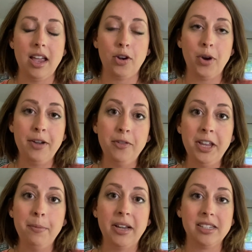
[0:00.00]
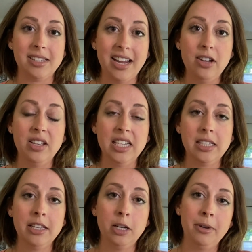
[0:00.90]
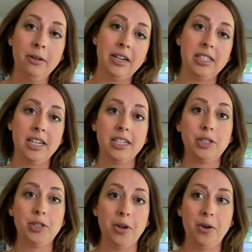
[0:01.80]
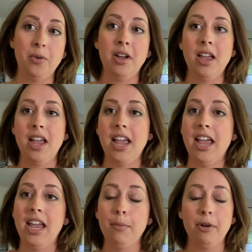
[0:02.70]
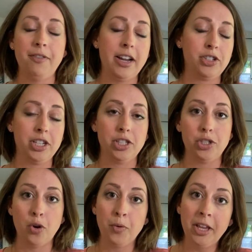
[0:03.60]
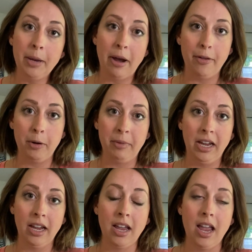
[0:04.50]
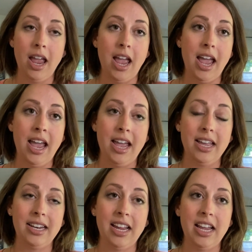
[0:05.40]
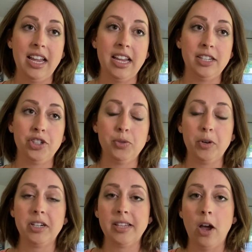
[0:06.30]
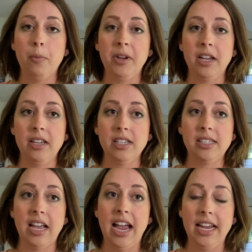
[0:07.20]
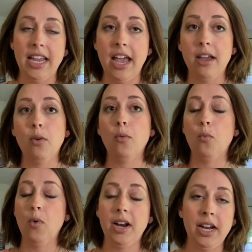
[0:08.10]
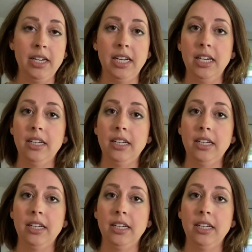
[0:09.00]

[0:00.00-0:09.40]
Gratefully, my style is a little bit rustic, so imperfections don't really bother me, and it just works out because I get what I need.